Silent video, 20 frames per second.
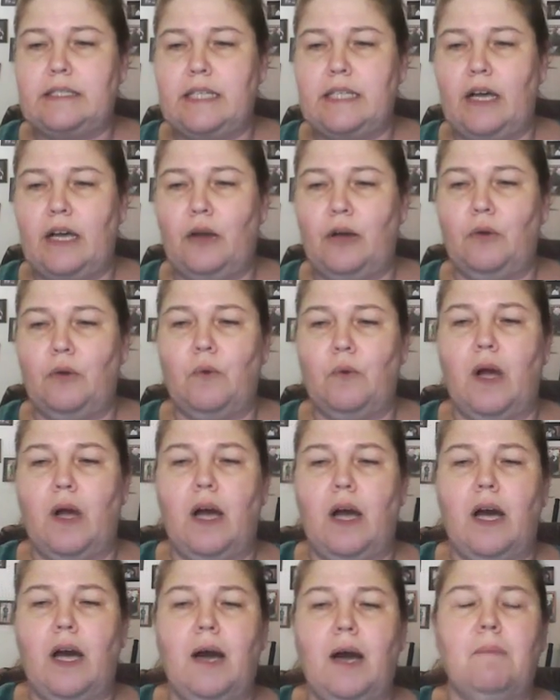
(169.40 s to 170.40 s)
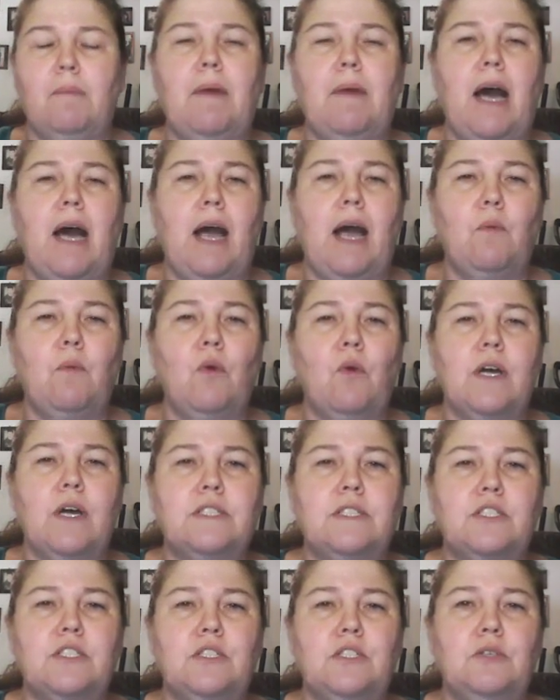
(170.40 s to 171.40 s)
So I
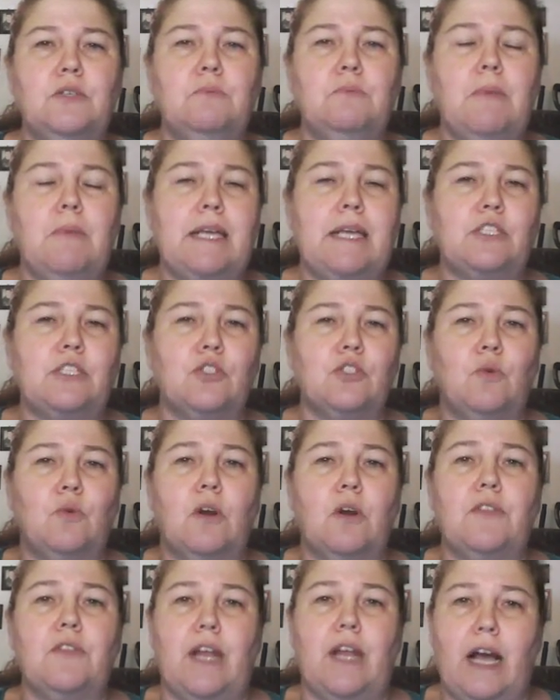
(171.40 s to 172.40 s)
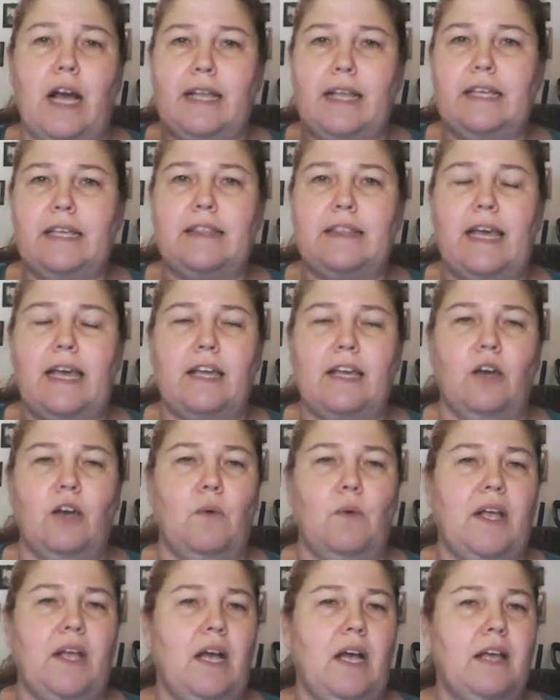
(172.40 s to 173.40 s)
want to make sure that I get that
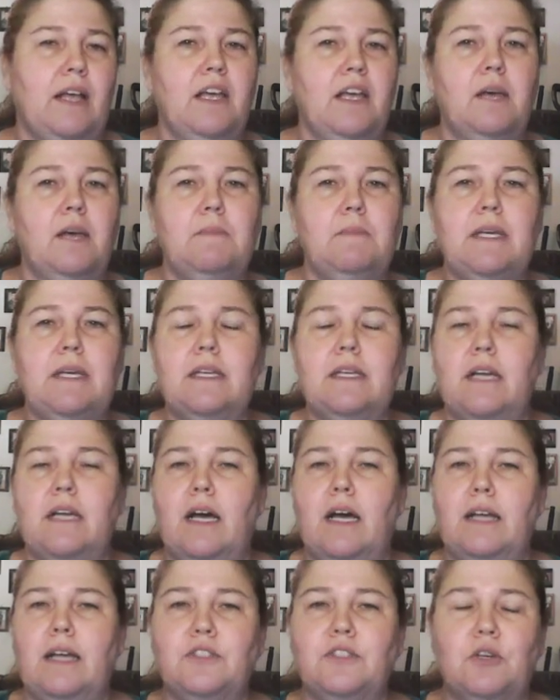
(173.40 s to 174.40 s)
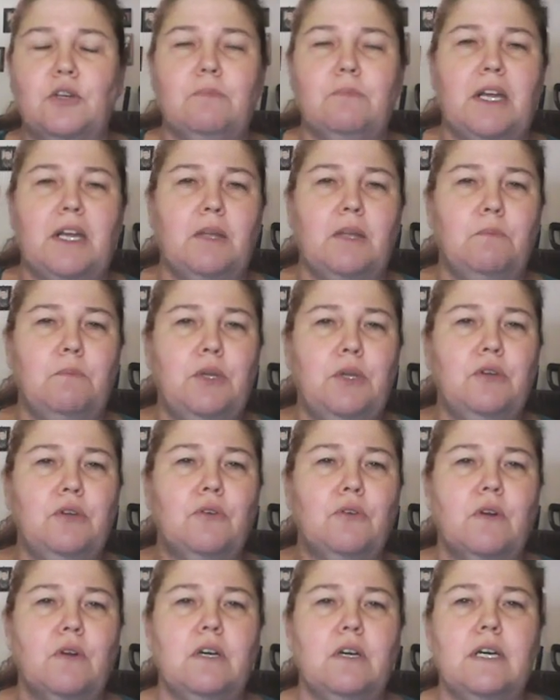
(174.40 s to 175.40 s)
going. I come in, I turn my
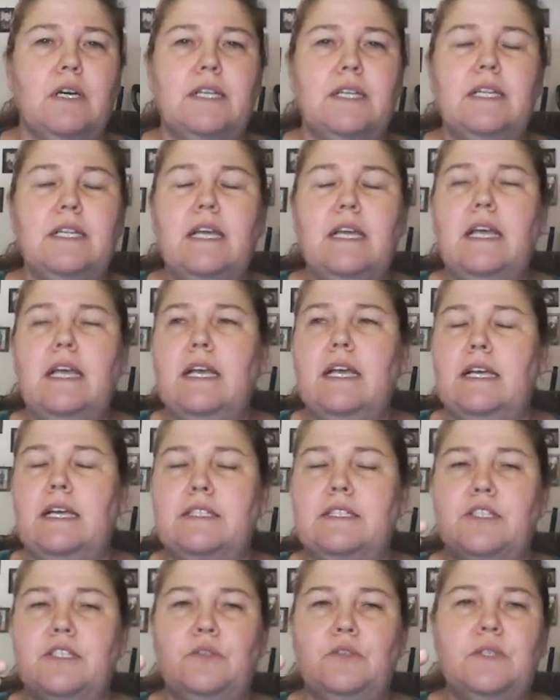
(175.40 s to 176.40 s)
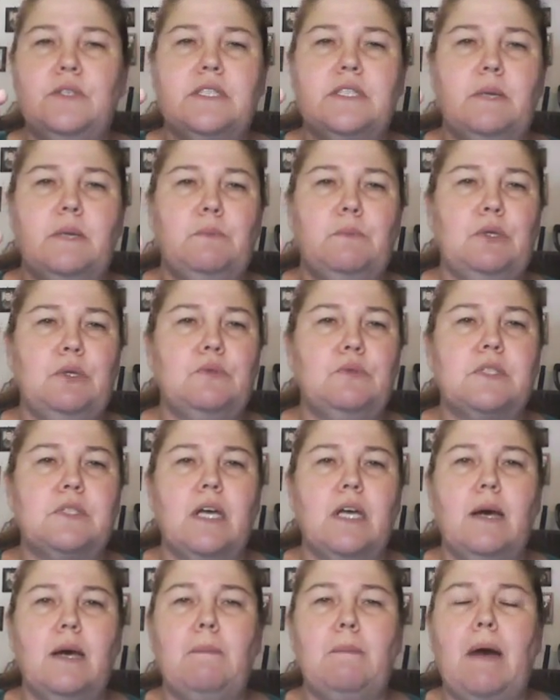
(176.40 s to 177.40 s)
computer on. As soon as it boots
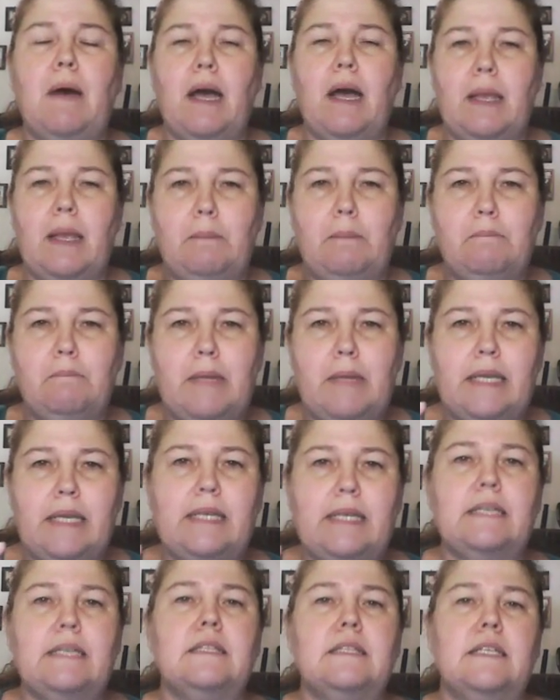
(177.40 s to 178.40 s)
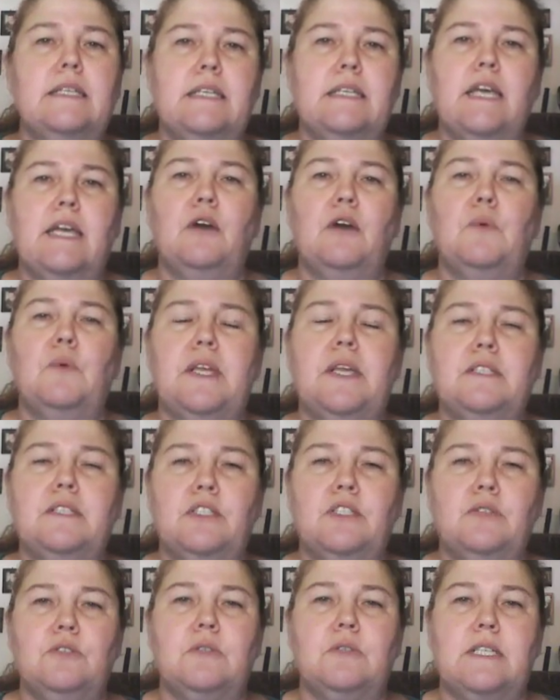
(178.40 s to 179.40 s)
up, I immediately go
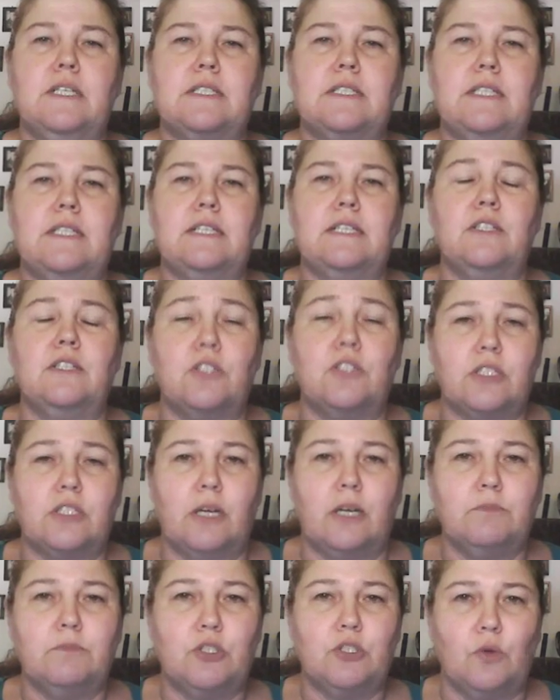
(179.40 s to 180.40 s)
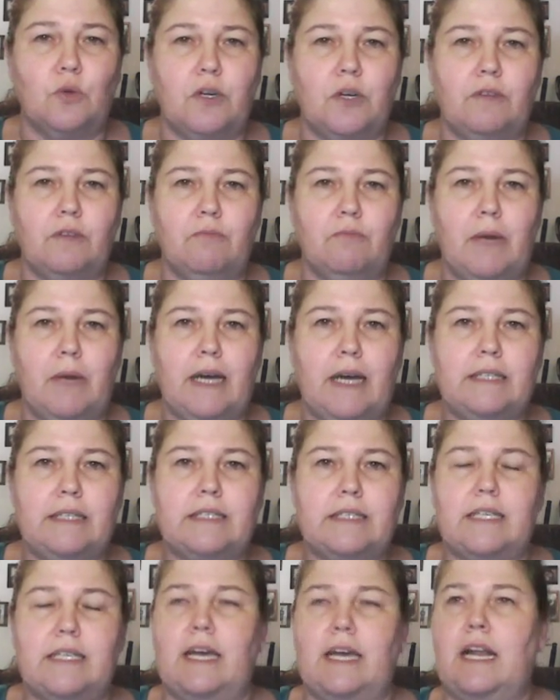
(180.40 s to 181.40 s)
into listening to some sort of
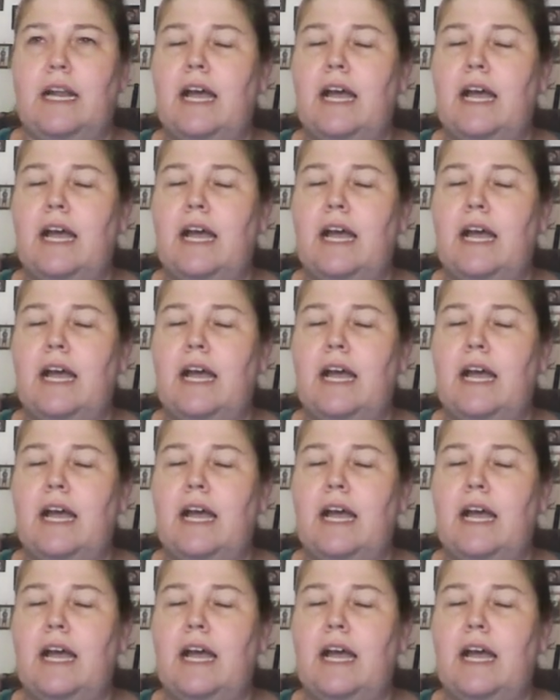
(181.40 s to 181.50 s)
mindset.